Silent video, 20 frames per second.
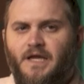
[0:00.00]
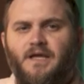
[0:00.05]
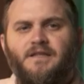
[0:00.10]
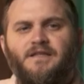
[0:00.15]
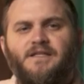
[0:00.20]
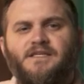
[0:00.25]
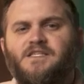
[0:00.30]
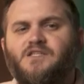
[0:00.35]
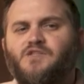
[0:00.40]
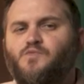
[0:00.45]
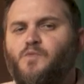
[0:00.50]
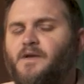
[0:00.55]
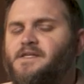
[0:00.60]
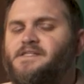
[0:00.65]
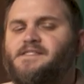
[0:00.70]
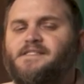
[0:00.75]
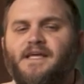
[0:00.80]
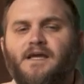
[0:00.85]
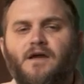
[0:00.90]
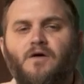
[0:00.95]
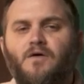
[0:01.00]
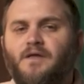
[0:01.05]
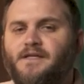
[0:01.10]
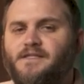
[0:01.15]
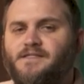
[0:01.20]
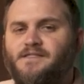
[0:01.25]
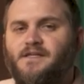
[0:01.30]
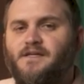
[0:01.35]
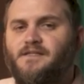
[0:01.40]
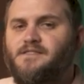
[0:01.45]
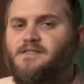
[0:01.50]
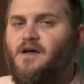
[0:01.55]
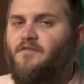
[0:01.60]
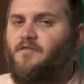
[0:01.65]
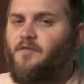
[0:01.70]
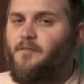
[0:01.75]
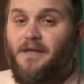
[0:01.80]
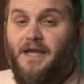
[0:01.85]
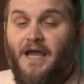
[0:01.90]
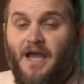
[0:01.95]
This is when a single instance of
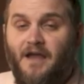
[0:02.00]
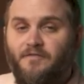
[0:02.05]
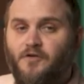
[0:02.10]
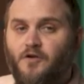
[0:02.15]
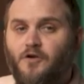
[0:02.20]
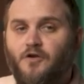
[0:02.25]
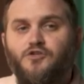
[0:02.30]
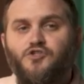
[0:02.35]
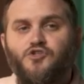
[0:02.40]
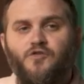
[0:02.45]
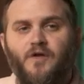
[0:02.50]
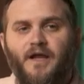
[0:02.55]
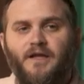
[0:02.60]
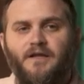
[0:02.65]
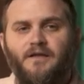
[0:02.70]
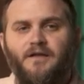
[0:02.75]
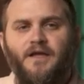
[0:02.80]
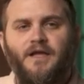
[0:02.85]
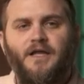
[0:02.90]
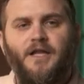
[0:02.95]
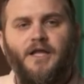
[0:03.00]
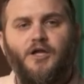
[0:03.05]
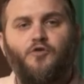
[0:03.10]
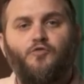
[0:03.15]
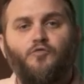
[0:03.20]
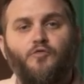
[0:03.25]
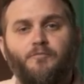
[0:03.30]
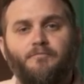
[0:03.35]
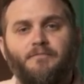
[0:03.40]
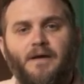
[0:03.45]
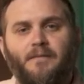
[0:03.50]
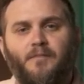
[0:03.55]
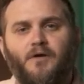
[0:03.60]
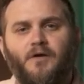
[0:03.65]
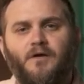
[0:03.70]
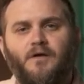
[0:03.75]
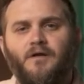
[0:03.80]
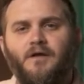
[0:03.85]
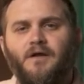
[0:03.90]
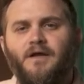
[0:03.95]
a behavior or trait in a group
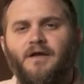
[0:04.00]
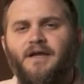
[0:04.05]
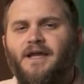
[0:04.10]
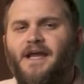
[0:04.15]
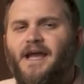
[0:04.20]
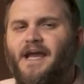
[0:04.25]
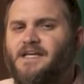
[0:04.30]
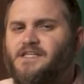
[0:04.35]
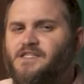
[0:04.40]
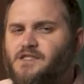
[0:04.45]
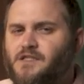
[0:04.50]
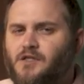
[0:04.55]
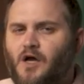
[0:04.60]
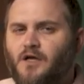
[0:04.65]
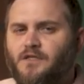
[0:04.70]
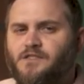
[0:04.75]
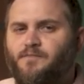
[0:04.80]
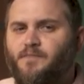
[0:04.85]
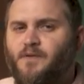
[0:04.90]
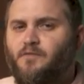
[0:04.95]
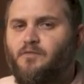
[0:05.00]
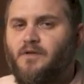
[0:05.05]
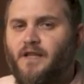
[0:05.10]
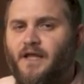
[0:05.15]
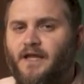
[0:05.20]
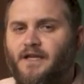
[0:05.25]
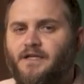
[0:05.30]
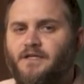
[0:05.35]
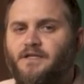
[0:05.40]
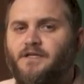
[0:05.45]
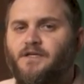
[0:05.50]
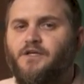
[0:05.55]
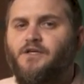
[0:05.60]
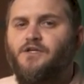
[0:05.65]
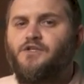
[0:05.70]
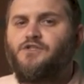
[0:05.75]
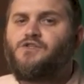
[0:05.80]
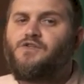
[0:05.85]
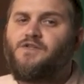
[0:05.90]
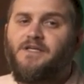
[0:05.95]
member is thought to be related
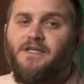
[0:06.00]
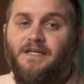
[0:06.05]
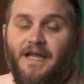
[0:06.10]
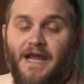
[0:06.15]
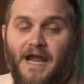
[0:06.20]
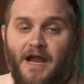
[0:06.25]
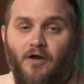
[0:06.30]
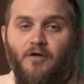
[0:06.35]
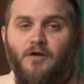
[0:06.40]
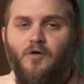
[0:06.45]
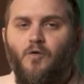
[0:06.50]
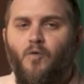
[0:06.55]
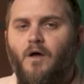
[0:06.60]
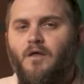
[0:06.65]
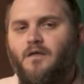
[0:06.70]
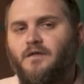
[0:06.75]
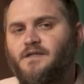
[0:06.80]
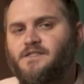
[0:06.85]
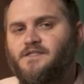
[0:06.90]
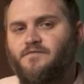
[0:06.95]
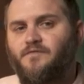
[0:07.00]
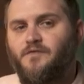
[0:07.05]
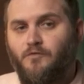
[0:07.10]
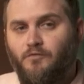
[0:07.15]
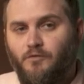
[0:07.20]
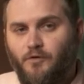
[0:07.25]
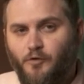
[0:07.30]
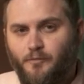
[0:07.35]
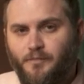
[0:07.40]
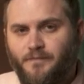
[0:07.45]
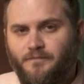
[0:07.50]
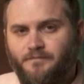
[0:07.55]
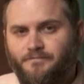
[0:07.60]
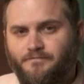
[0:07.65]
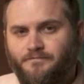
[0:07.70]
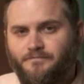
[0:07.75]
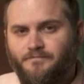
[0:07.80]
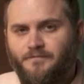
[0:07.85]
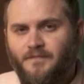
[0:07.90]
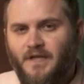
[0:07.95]
to the inherent qualities of the group.
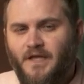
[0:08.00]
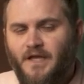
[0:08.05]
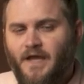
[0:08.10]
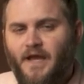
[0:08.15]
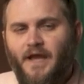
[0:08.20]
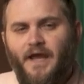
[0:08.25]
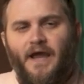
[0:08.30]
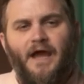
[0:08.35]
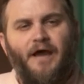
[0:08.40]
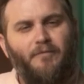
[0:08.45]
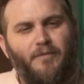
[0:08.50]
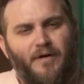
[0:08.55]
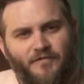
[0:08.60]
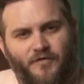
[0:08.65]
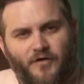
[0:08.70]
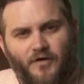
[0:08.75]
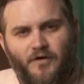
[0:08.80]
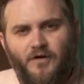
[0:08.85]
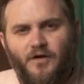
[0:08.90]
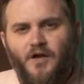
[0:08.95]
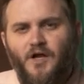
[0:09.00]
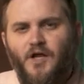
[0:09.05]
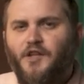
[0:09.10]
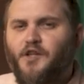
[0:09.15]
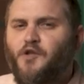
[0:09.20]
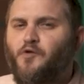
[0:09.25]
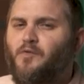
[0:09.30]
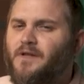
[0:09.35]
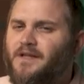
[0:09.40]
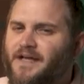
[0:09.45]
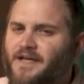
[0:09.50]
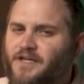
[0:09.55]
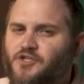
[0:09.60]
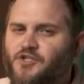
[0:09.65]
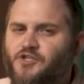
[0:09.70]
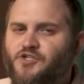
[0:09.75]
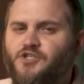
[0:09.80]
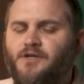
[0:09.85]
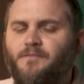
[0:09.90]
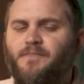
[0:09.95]
However, the
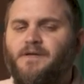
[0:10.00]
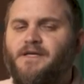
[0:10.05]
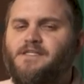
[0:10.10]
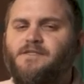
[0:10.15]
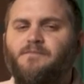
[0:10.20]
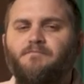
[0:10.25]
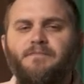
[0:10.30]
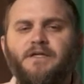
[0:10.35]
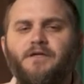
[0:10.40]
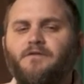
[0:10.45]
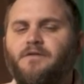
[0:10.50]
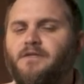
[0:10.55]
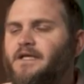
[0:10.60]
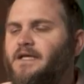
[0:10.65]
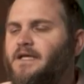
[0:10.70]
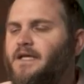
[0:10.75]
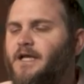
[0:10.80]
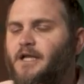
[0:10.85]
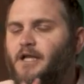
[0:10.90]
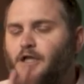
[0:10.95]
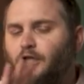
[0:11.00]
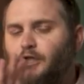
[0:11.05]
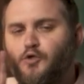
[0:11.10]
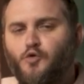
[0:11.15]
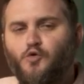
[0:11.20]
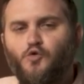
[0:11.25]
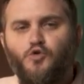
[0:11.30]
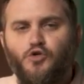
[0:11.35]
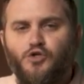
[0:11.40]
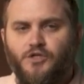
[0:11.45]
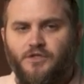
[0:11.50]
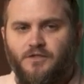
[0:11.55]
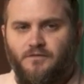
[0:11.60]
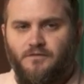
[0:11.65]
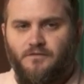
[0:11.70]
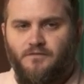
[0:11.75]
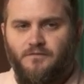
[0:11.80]
relationship is merely an illusion.